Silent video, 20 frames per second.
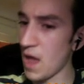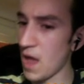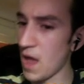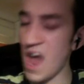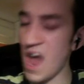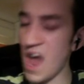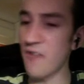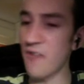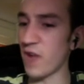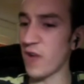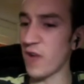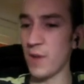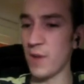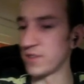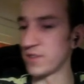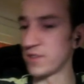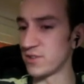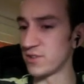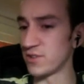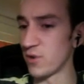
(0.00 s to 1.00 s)
Yeah, I forgot
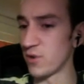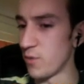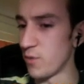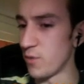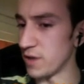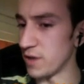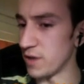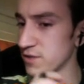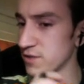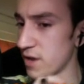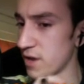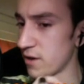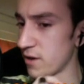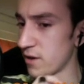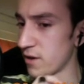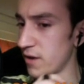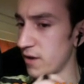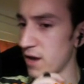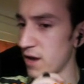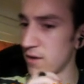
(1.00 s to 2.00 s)
about the Zergo Bell
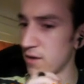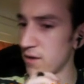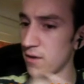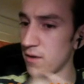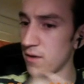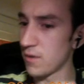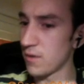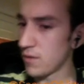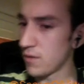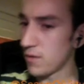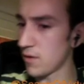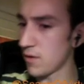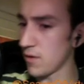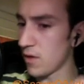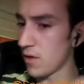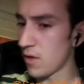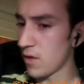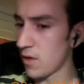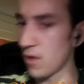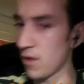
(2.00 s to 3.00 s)
Striker in hand.
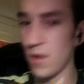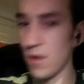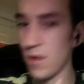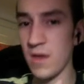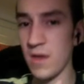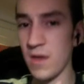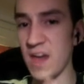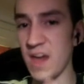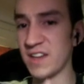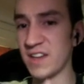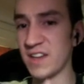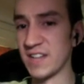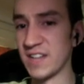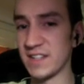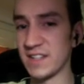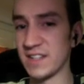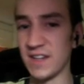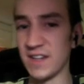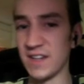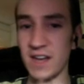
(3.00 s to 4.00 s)
Yeah, he just
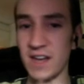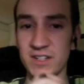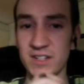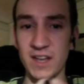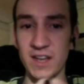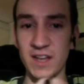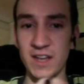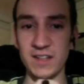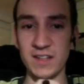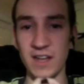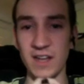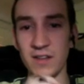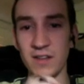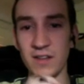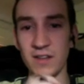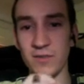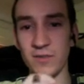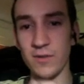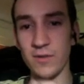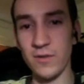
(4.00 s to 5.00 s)
has to dash that. He's got
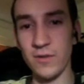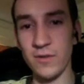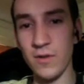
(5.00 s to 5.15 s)
lethal.